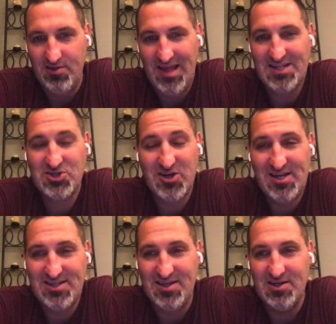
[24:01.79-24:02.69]
That's
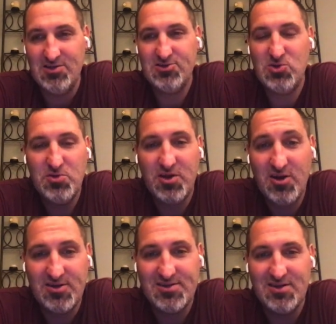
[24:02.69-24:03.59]
crazy.
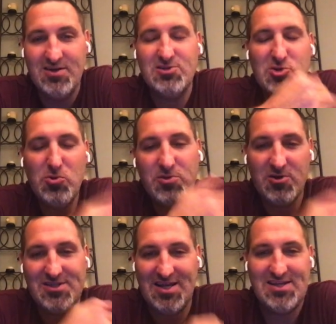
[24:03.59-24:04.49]
Two-thirds
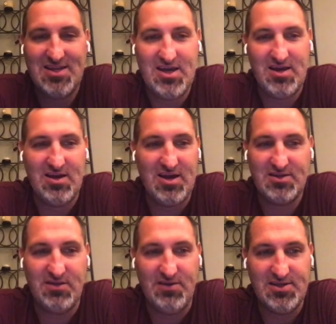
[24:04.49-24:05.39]
less
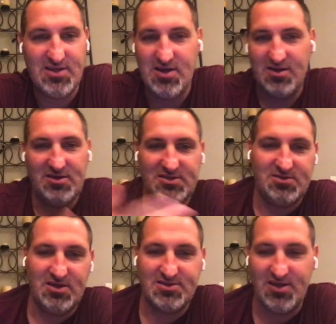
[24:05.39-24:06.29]
activities.
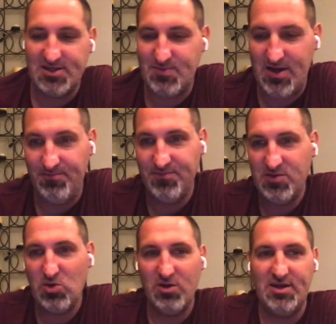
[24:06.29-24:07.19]
It's nuts, man.
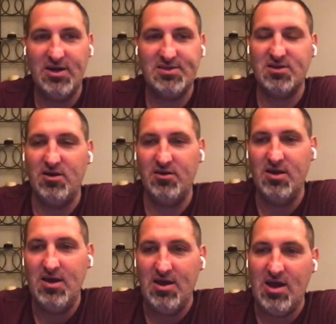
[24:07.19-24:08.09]
Totally nuts on
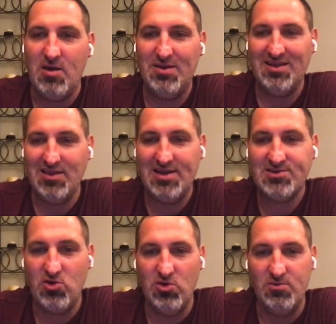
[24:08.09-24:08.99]
how many
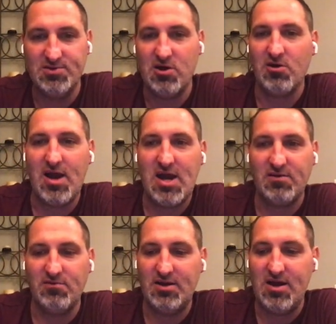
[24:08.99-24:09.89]
less homes are
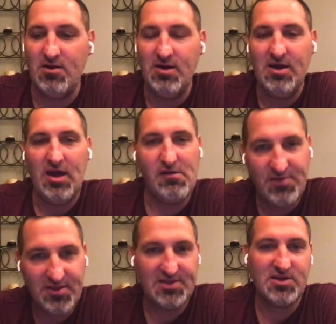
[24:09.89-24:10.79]
active right now.
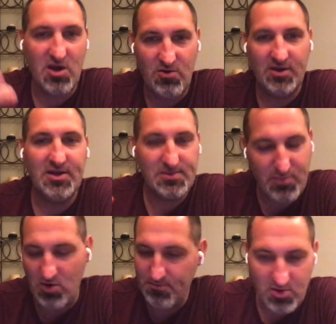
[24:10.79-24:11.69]
Everything that's going is
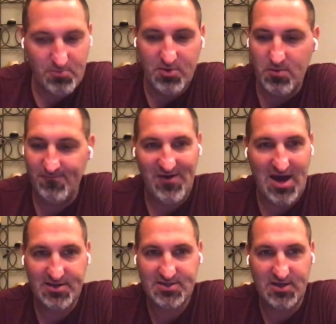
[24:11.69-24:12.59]
boom, boom, boom,
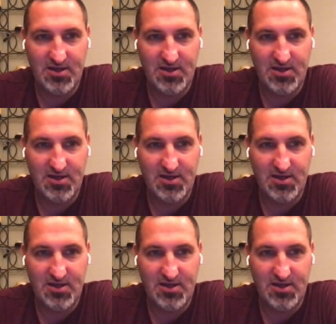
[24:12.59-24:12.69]
fast.